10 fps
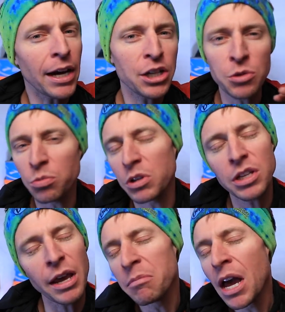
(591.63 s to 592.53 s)
I just was
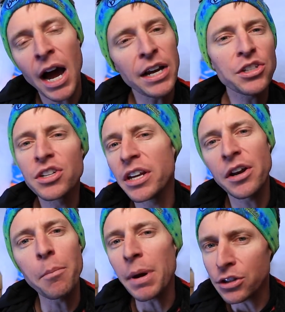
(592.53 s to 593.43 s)
like, I just
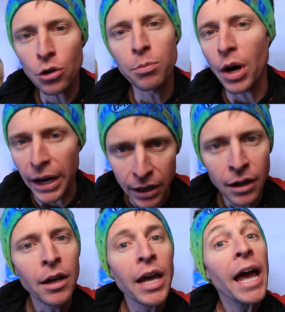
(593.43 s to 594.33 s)
needed a mental break.
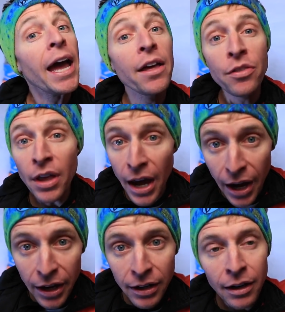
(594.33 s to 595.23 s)
And
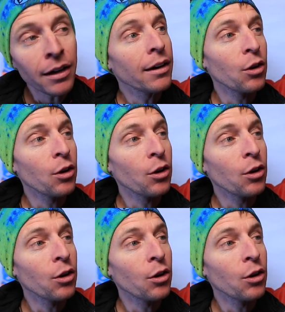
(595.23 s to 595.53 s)
then